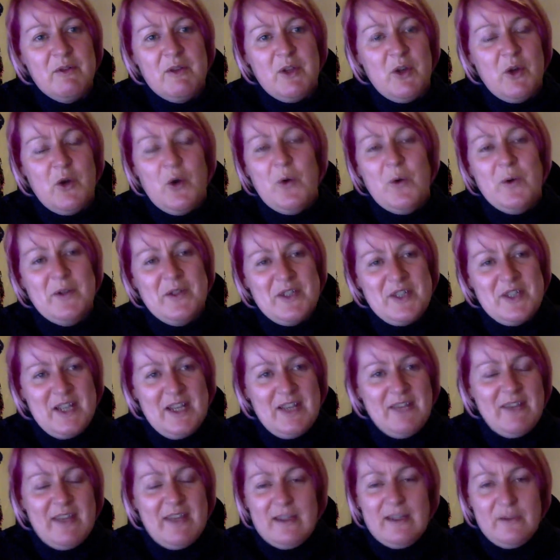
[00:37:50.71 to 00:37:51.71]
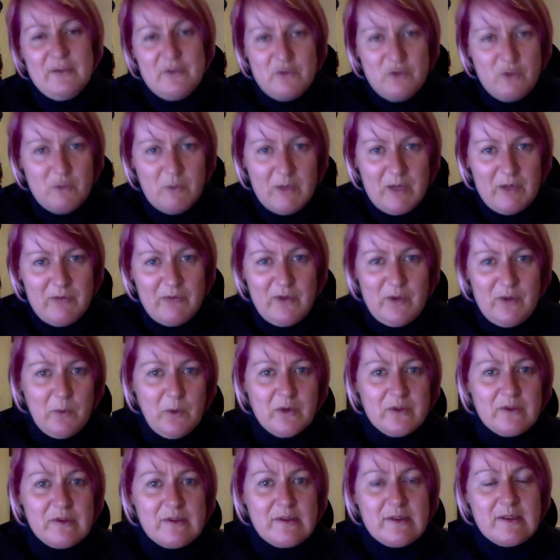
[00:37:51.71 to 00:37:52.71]
go and sit in their living room whenever you
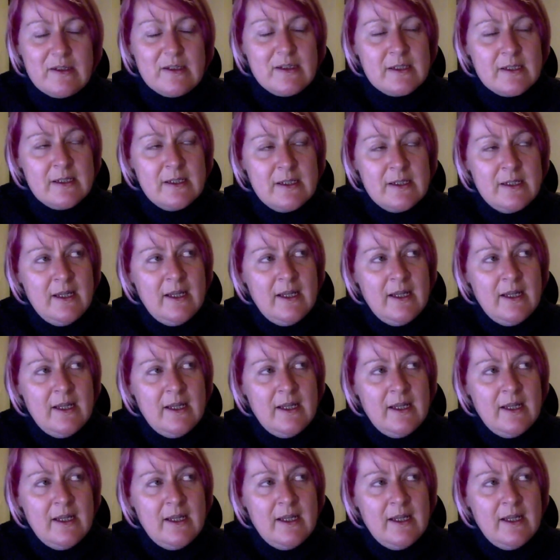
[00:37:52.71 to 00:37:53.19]
wanted,